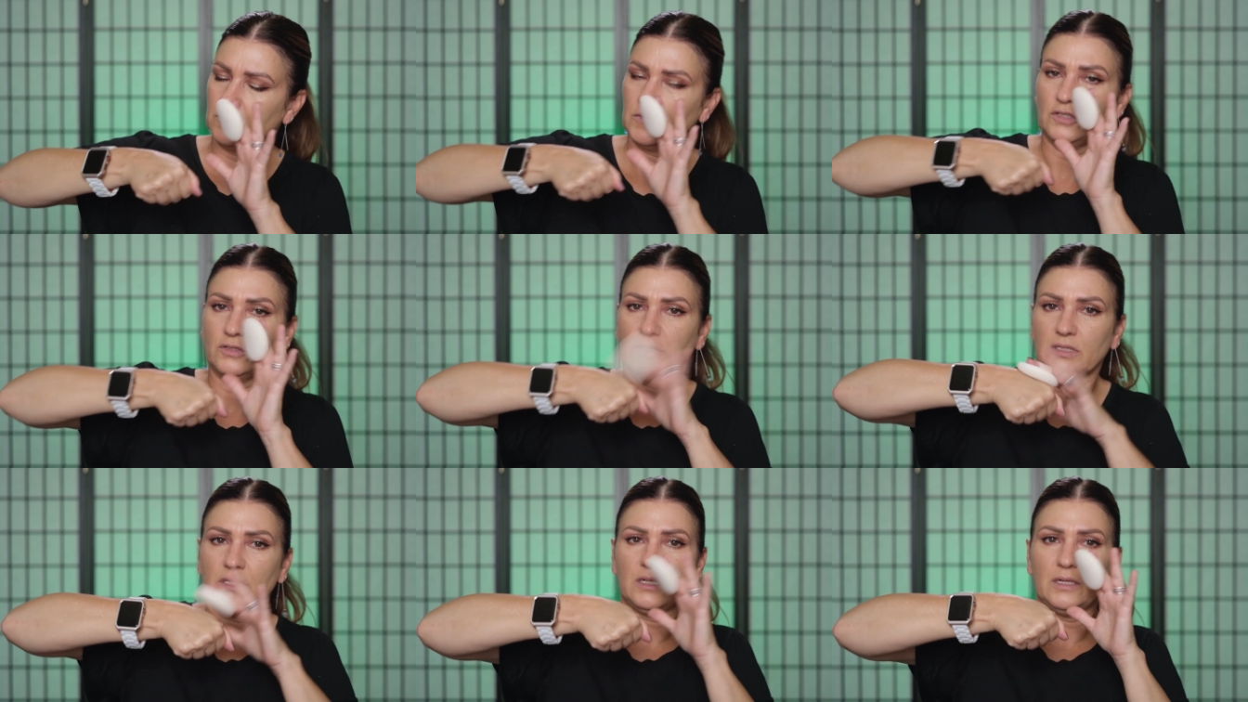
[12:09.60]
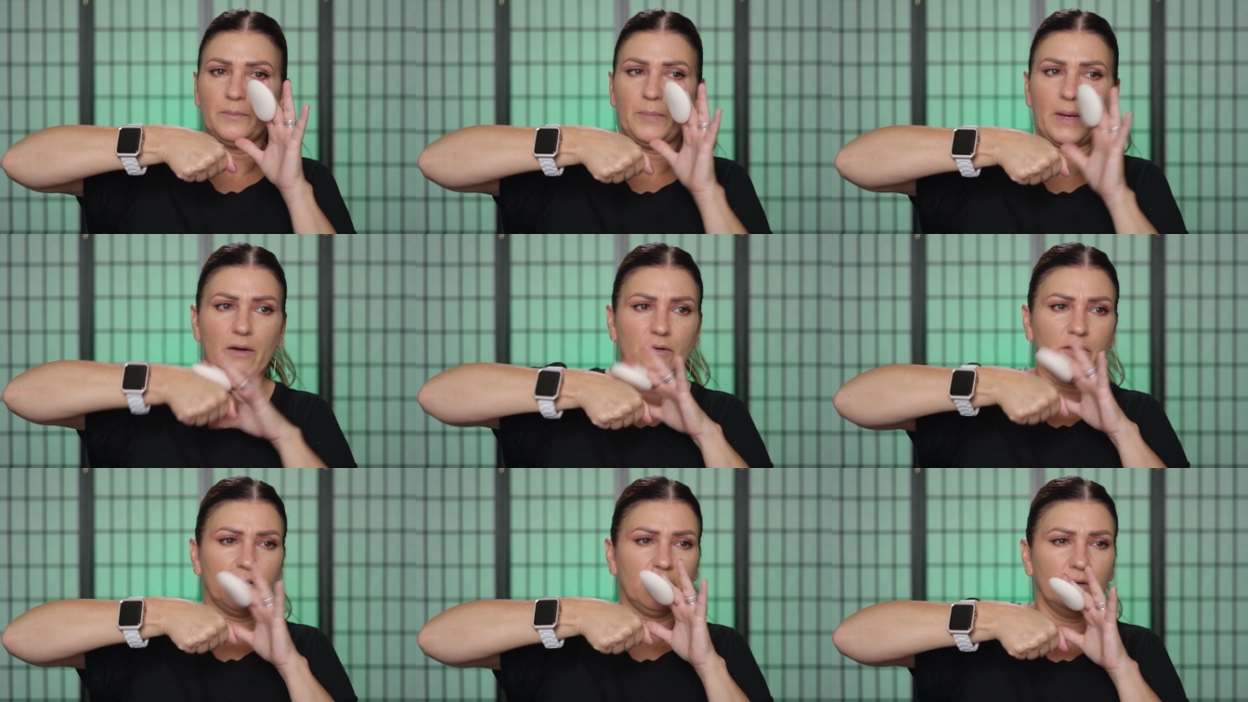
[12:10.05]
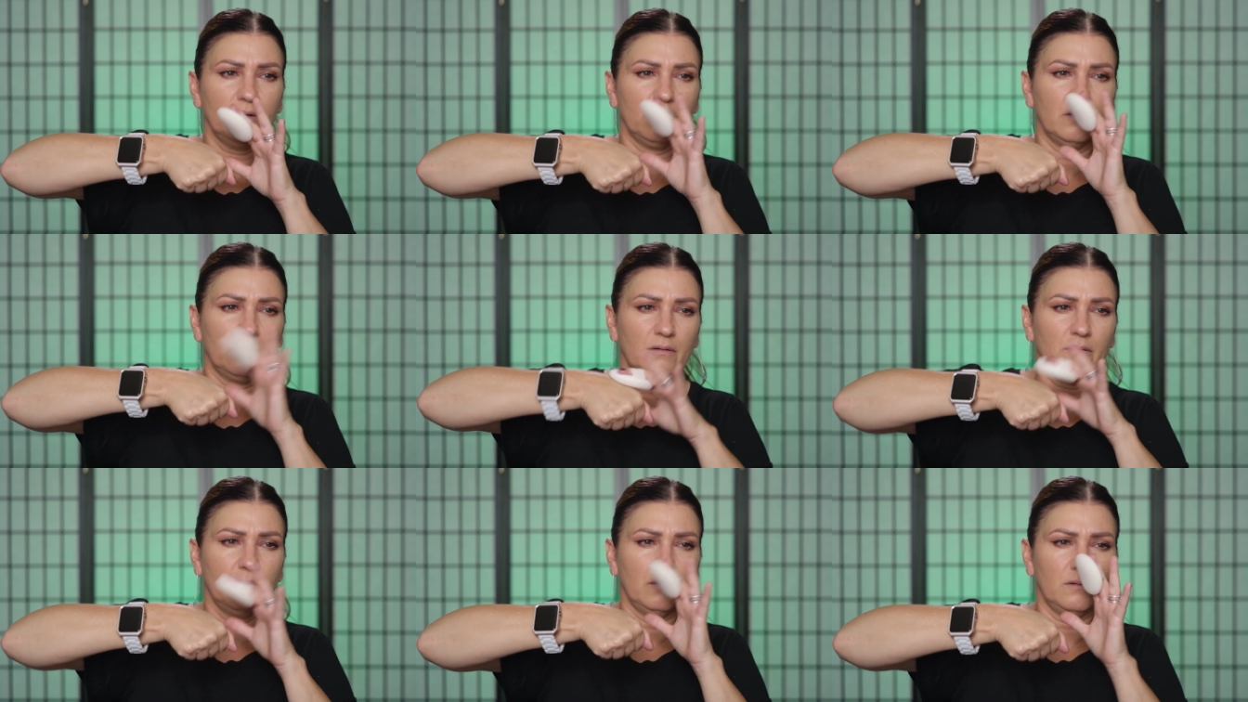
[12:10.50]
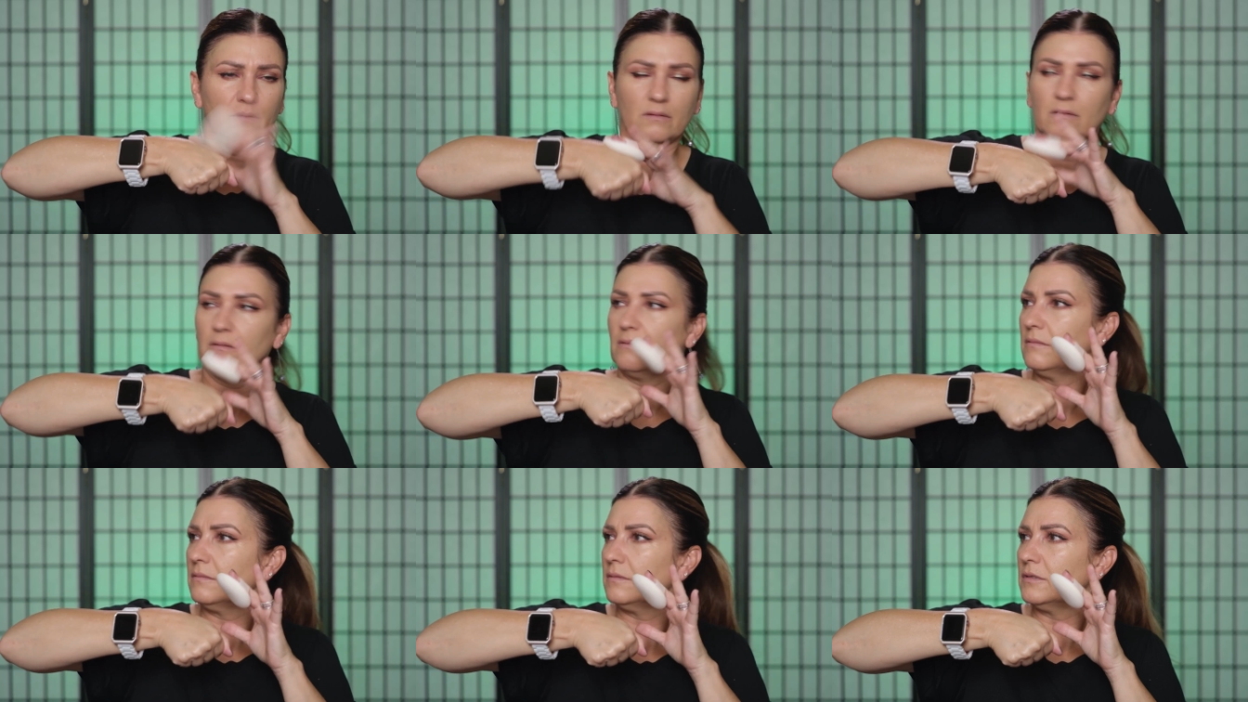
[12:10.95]
Do you see any powder?
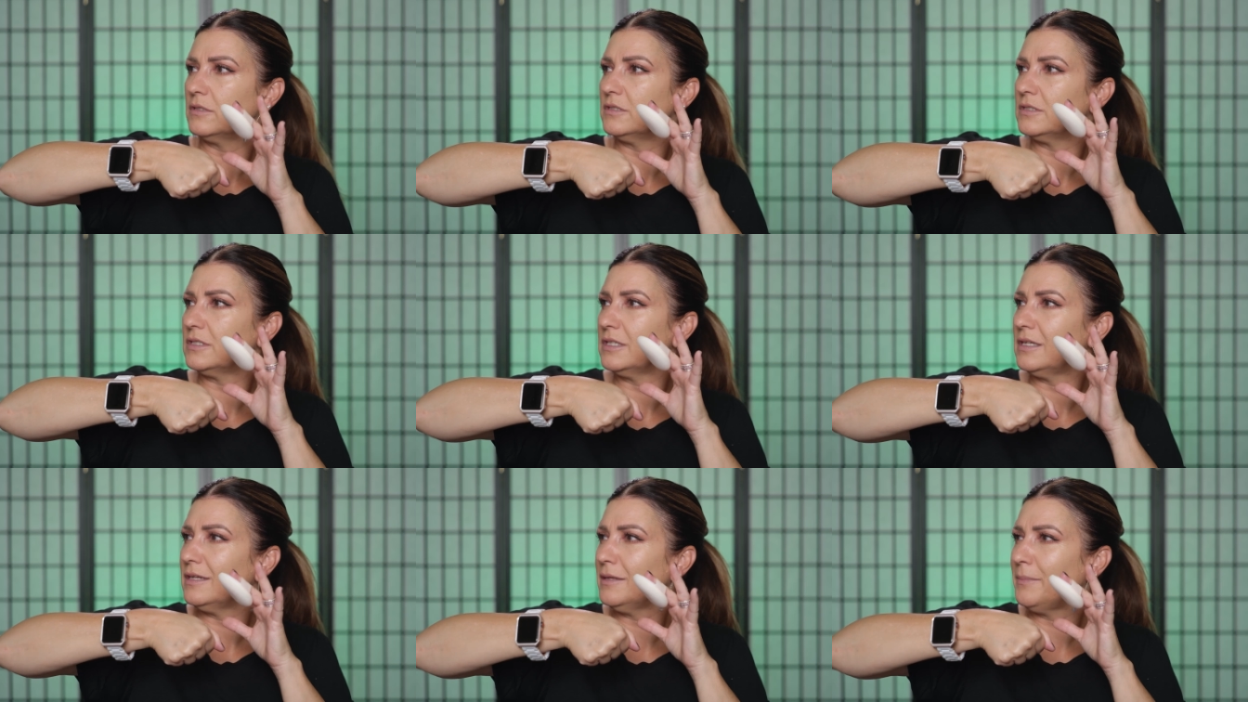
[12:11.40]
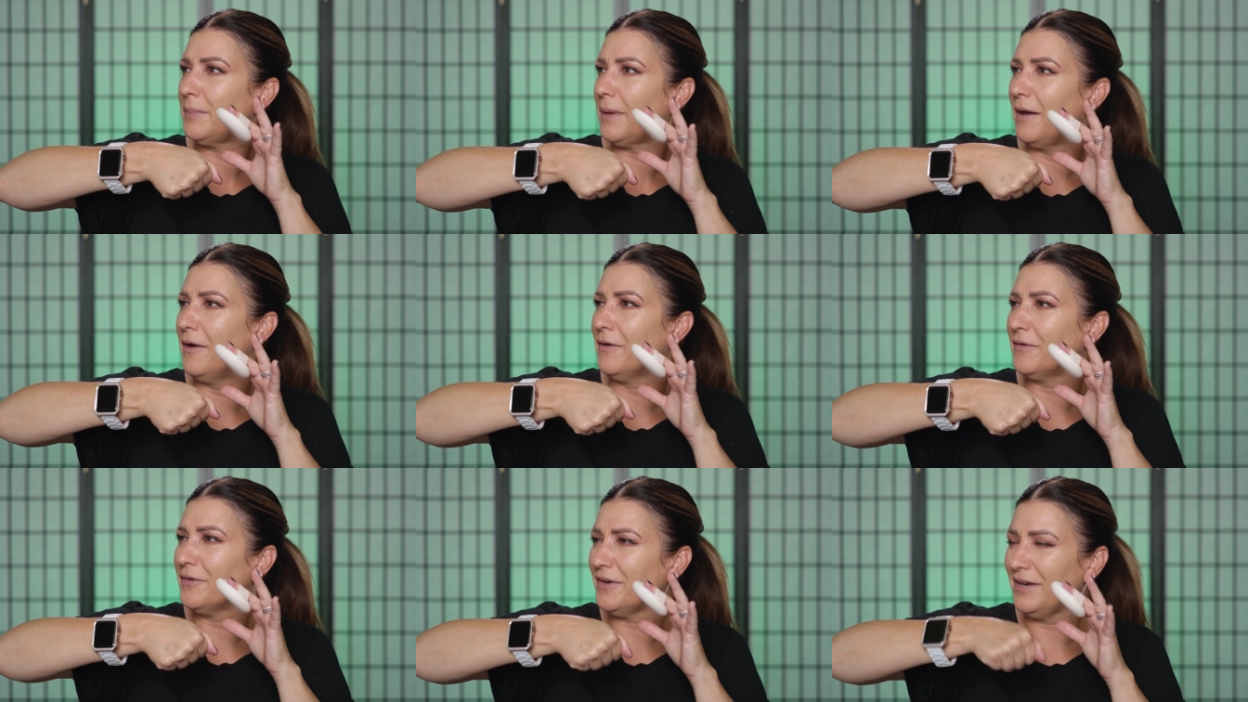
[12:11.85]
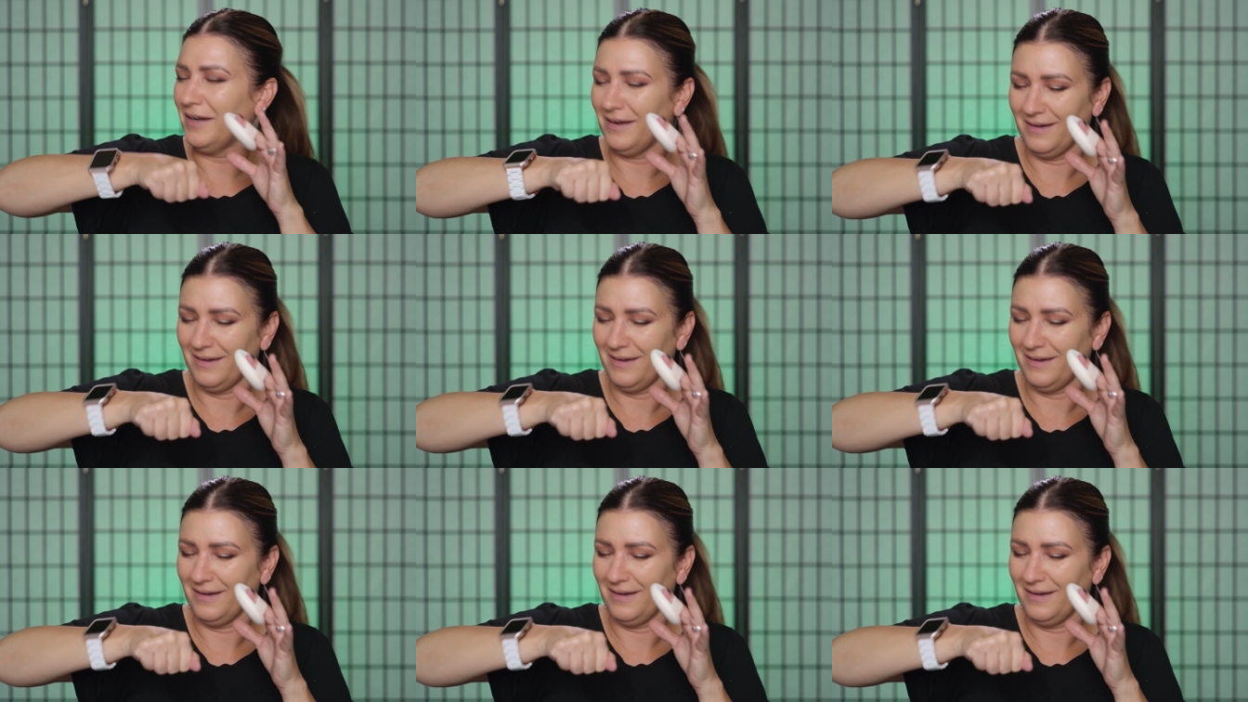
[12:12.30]
Do you see any powder?